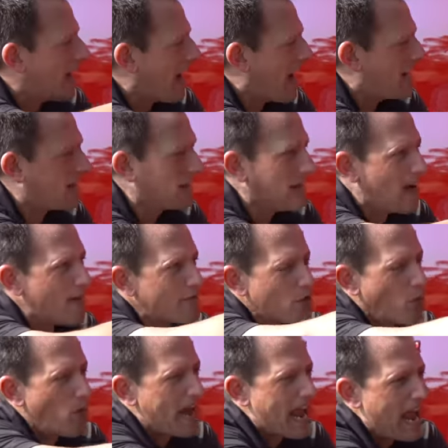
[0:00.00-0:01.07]
I love the
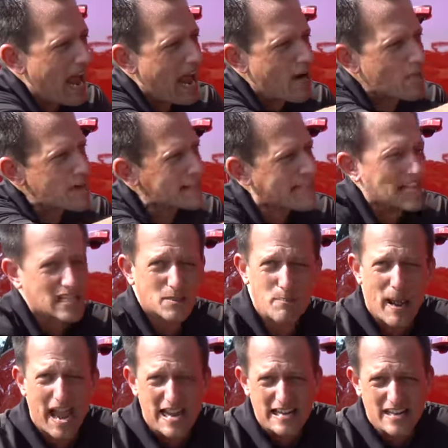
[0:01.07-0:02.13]
way everything is
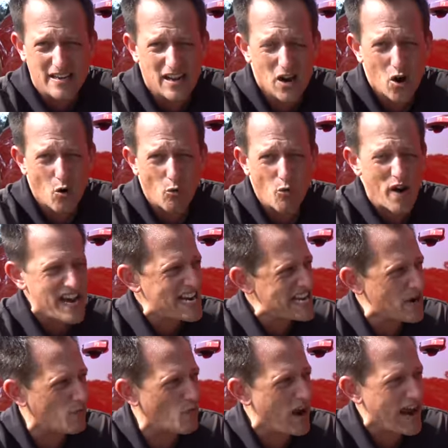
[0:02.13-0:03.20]
painted
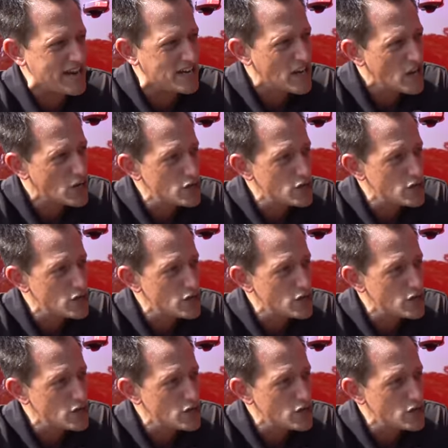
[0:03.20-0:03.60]
radiant red,